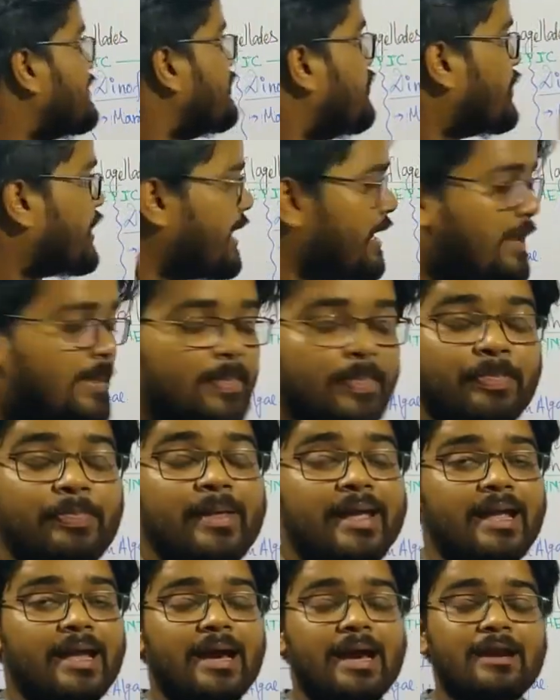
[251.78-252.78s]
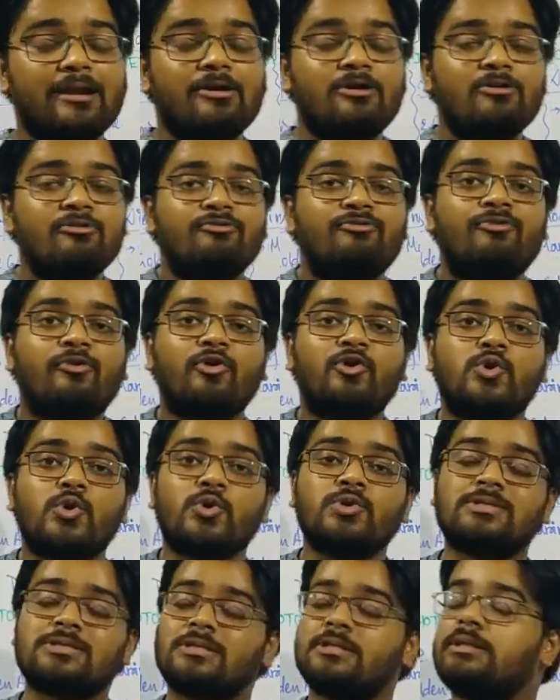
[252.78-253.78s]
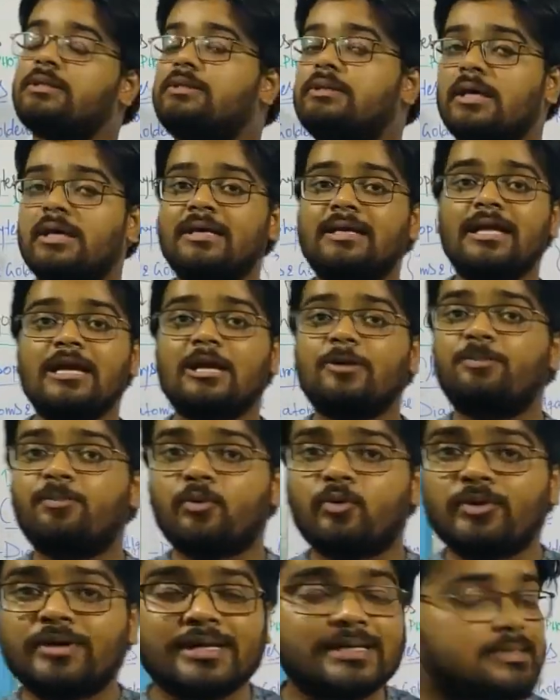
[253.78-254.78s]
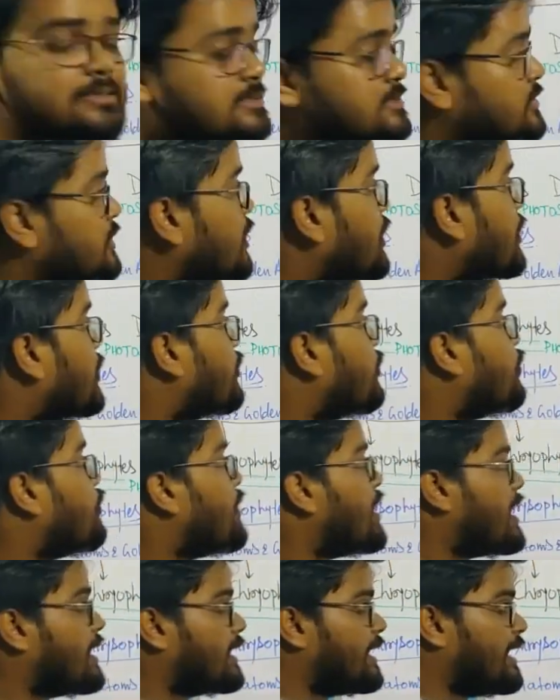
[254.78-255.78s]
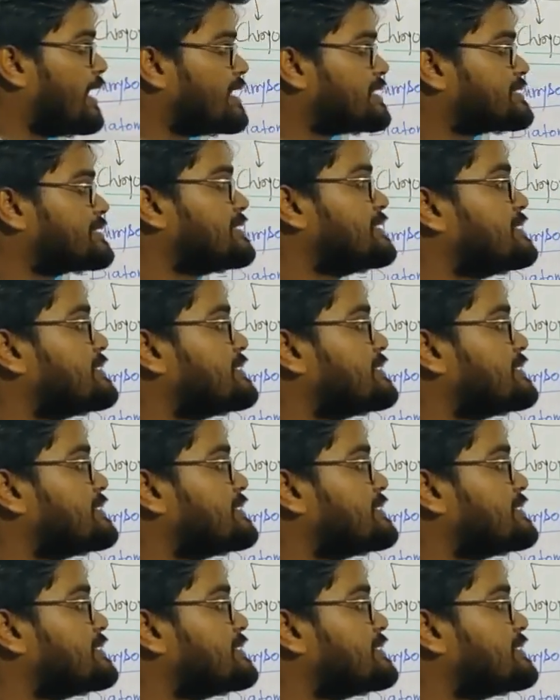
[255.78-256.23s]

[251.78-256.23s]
okay, they are photosynthetic protists, whereas